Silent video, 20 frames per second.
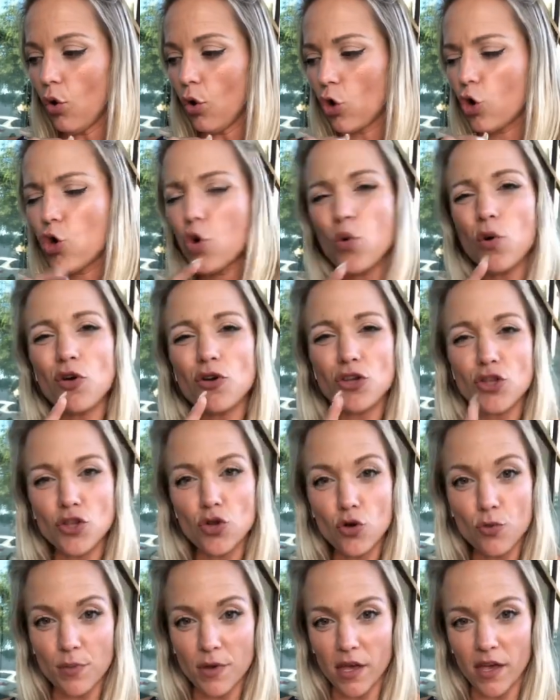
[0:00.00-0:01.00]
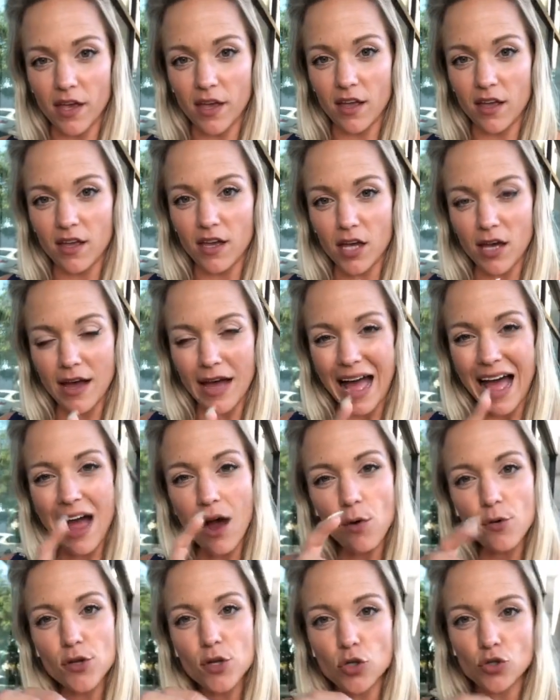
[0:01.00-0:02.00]
Who are you being?
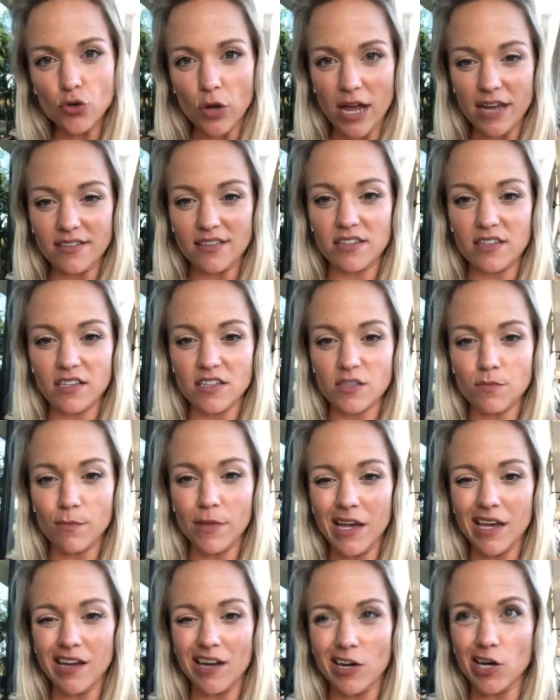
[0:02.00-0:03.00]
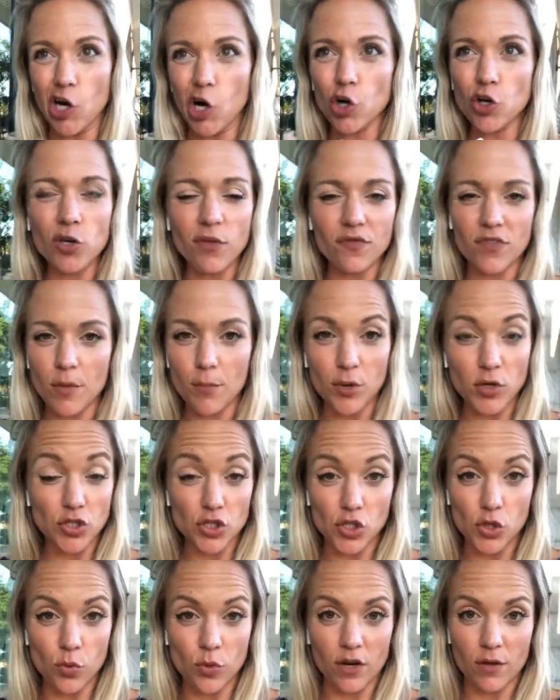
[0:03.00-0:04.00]
How are you attracting these men? And are you even the
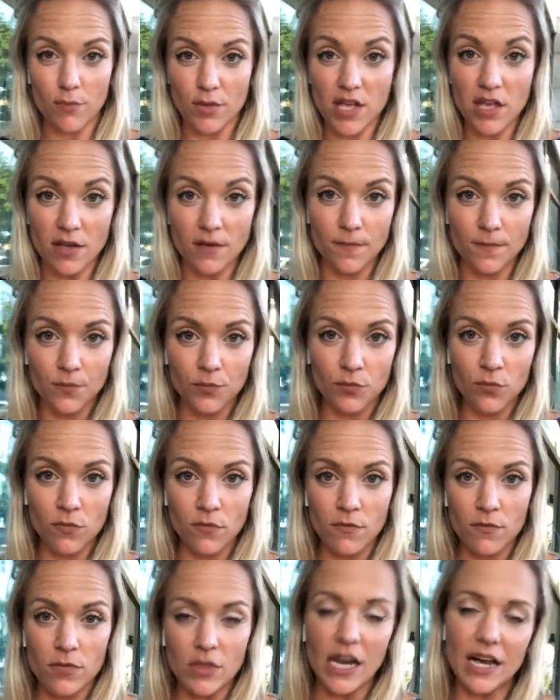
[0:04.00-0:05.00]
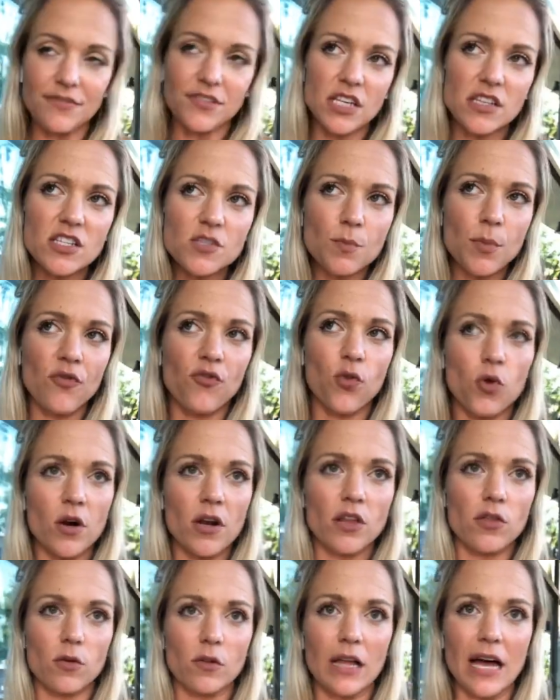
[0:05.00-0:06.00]
person you want to be? I've said this before
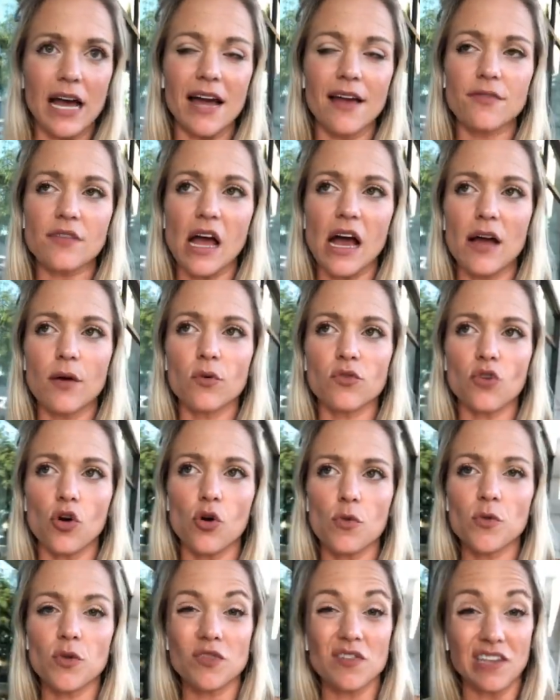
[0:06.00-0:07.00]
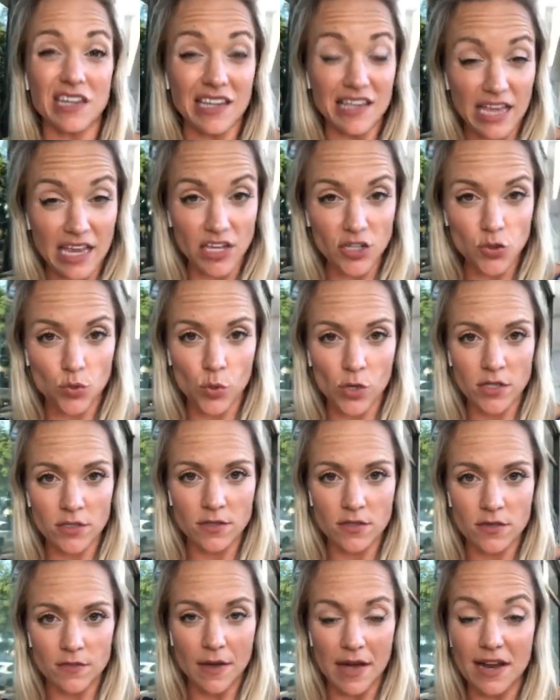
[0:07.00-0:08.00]
in other lives. I was almost engaged
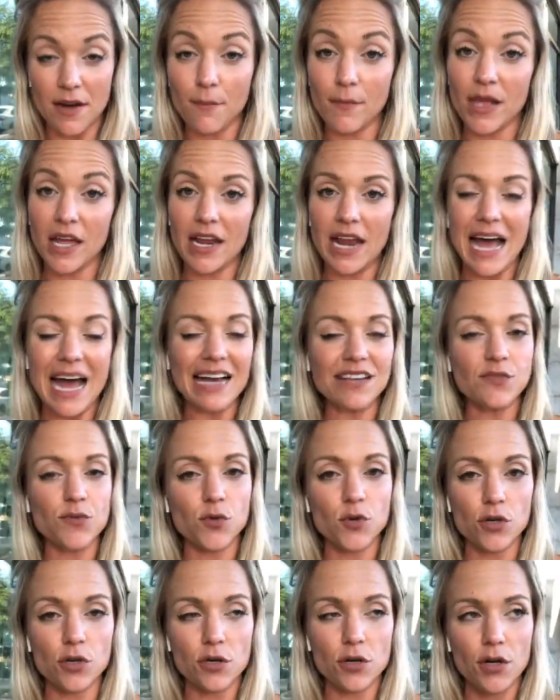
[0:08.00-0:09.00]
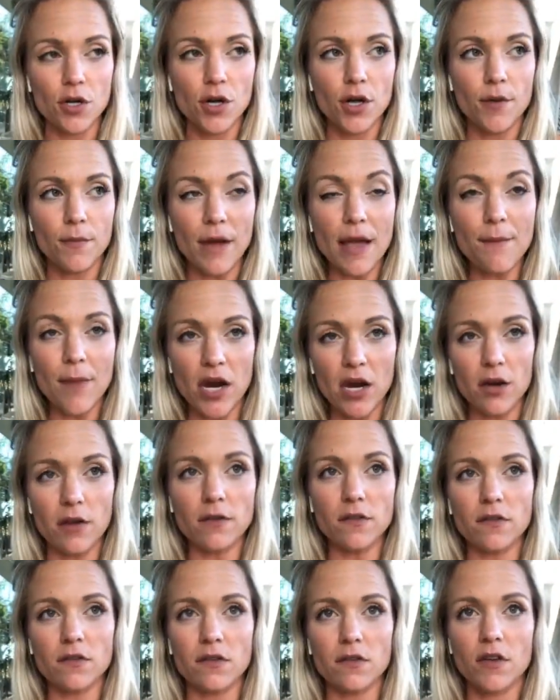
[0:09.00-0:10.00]
once. Had a man ask for my
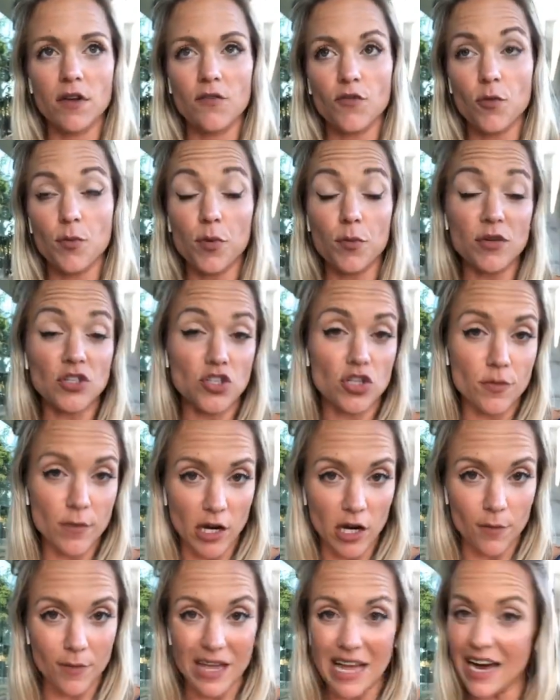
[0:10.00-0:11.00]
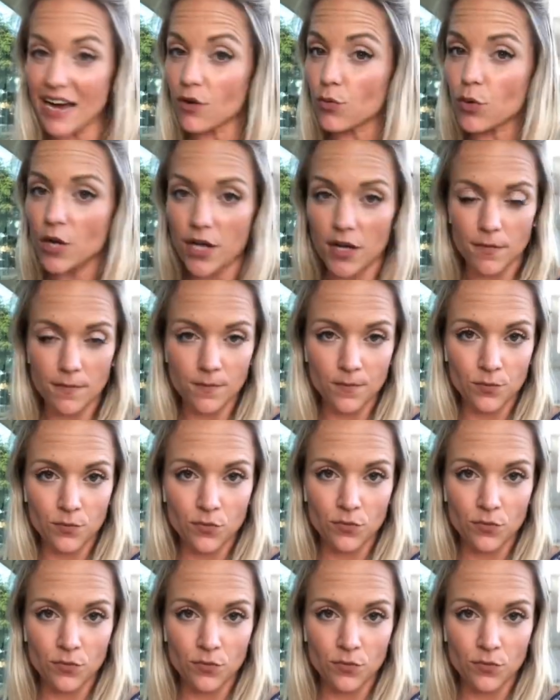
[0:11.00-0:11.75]
parents for permission to marry me. Had a ring.